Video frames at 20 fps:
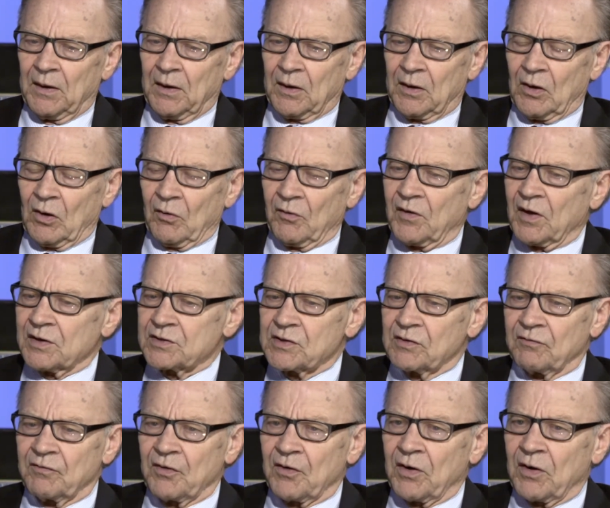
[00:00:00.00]
You know, we've got
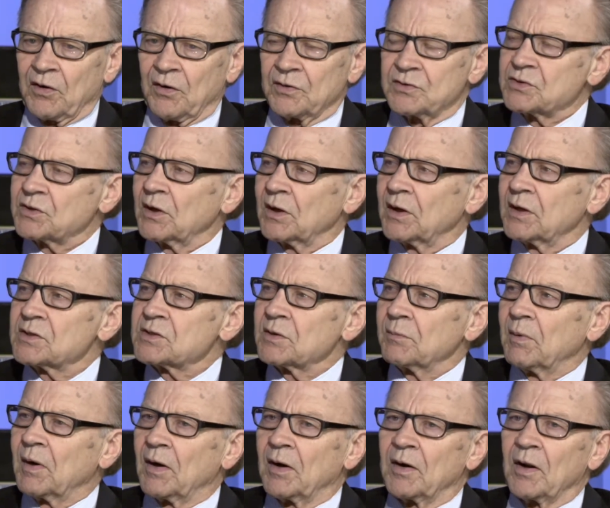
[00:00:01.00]
some very good studies
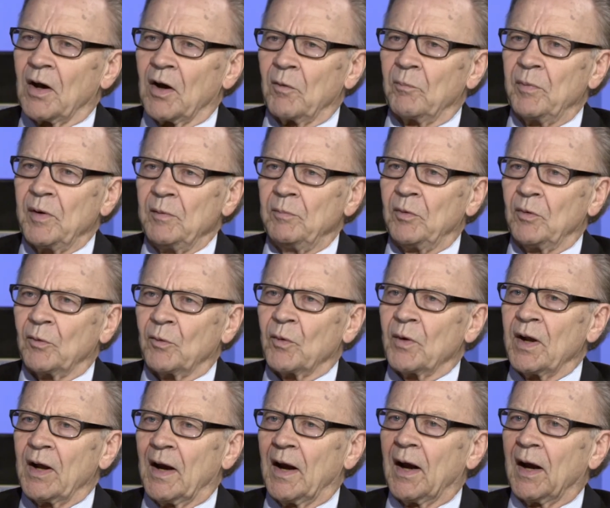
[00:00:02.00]
about how people
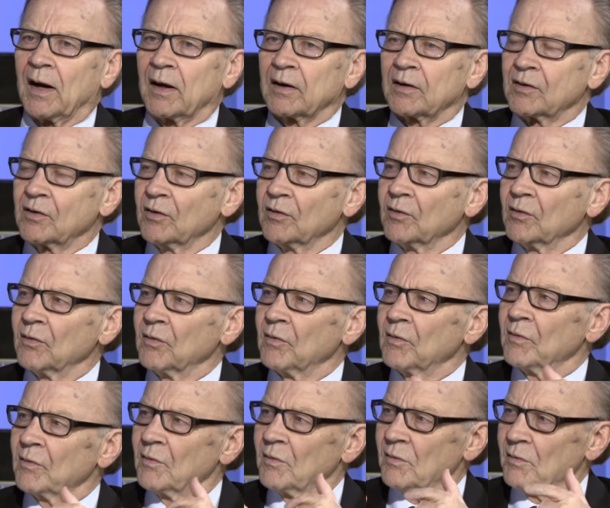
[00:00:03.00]
react
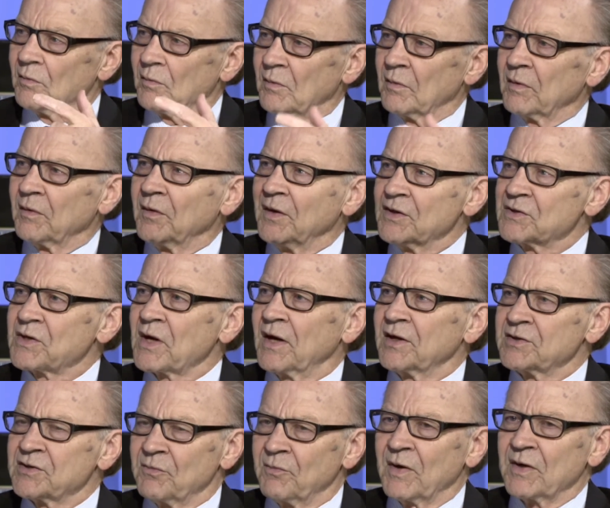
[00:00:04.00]
to these
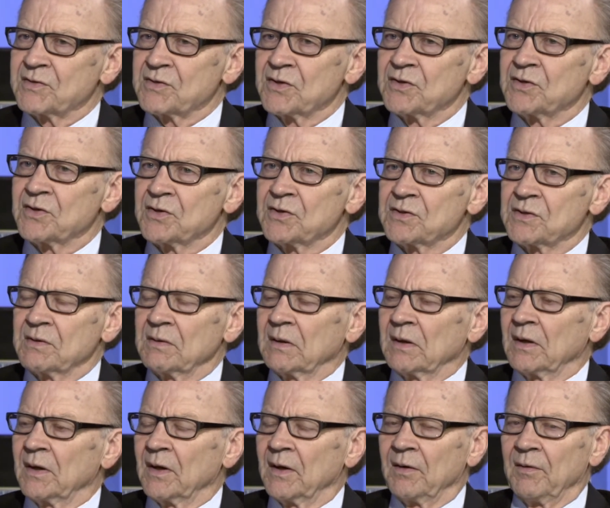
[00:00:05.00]
kinds of messages.
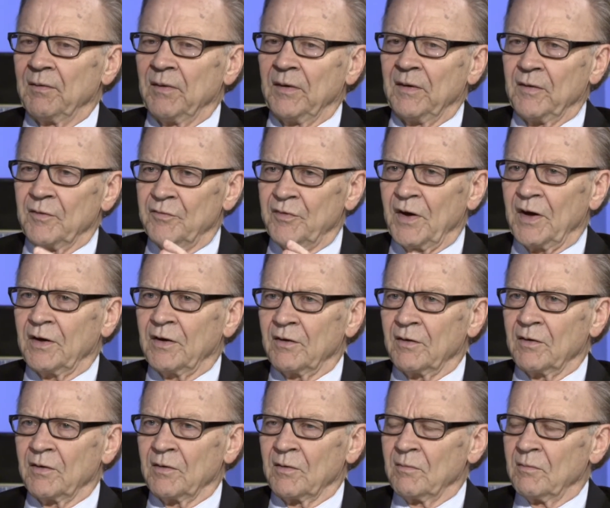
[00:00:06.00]
You
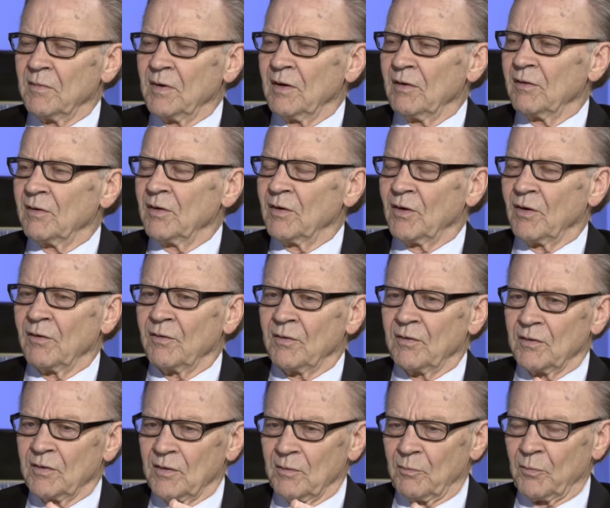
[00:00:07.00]
know,
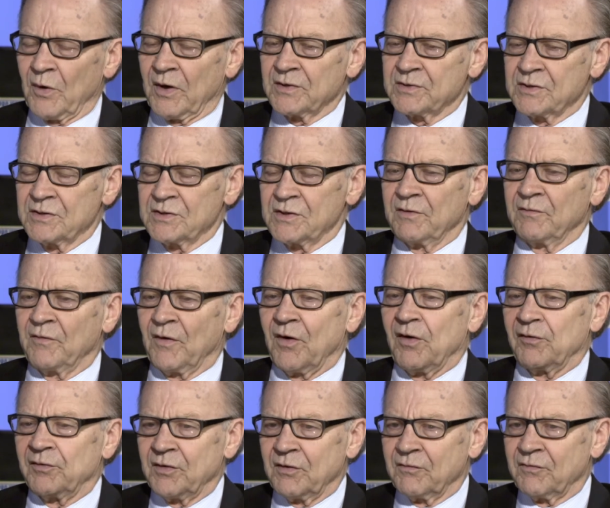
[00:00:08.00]
the press is
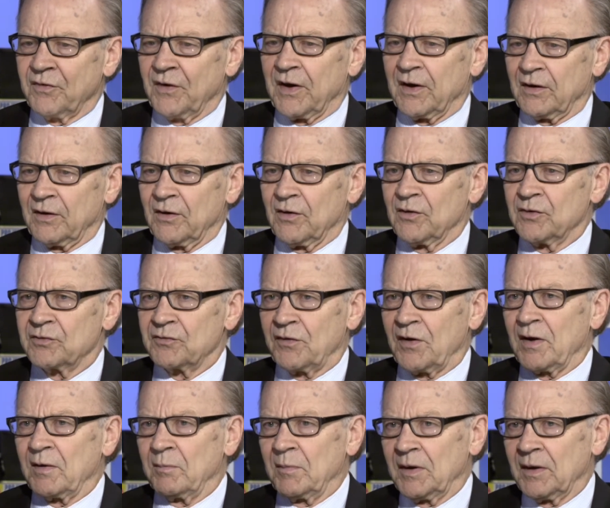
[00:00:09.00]
involved in fake news,
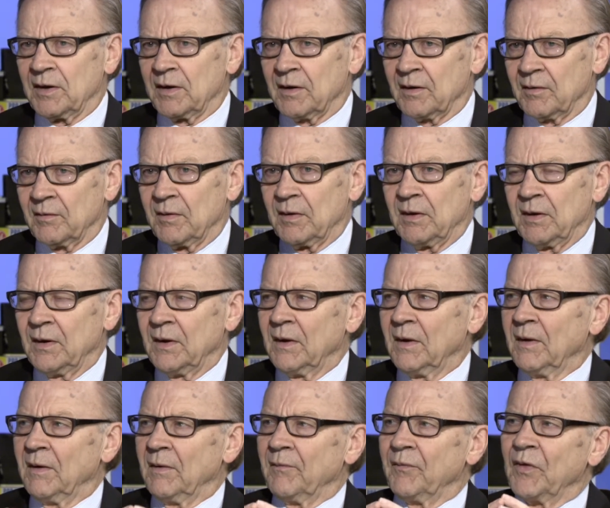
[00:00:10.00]
fake media.
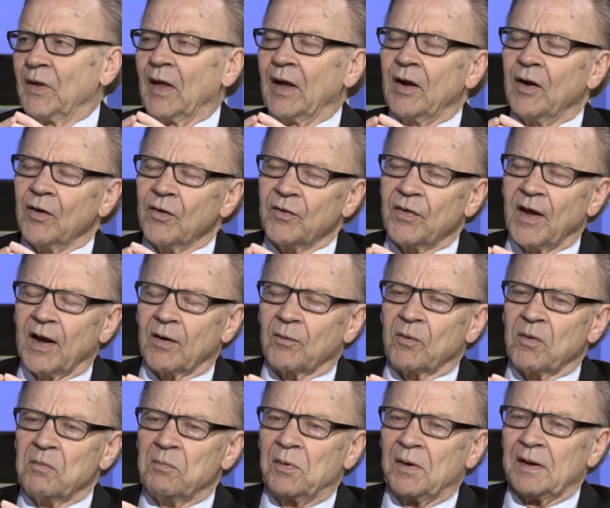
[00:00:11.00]
They hear that
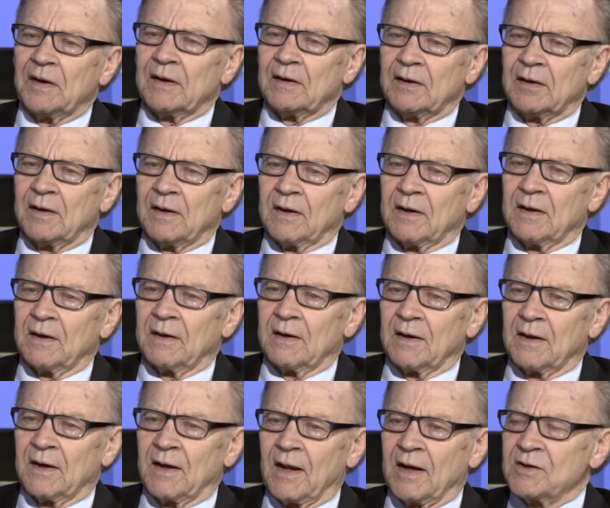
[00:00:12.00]
repeatedly,
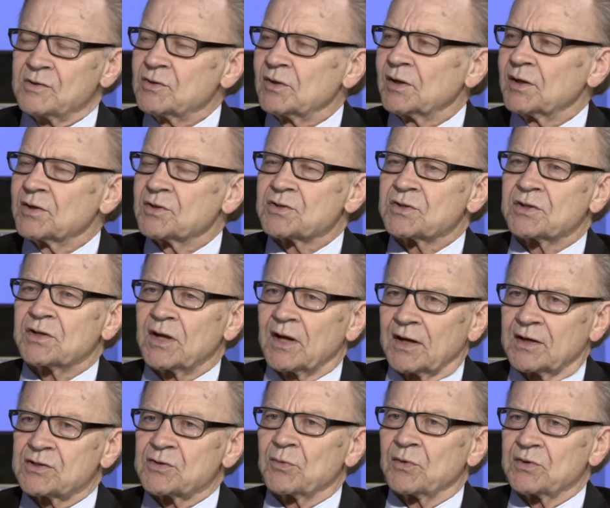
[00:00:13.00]
and actually it
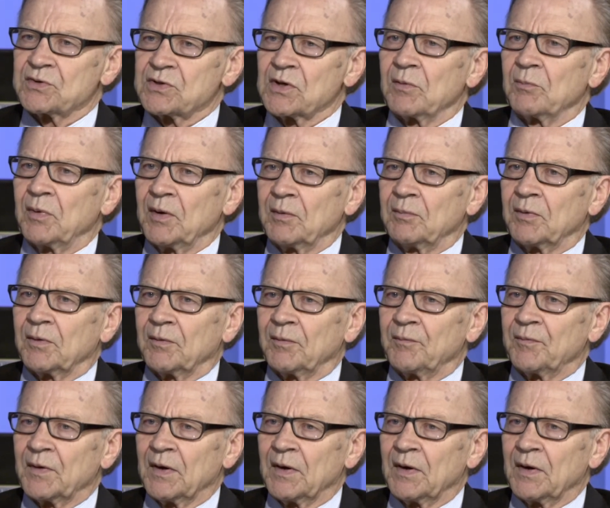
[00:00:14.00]
sticks with some people.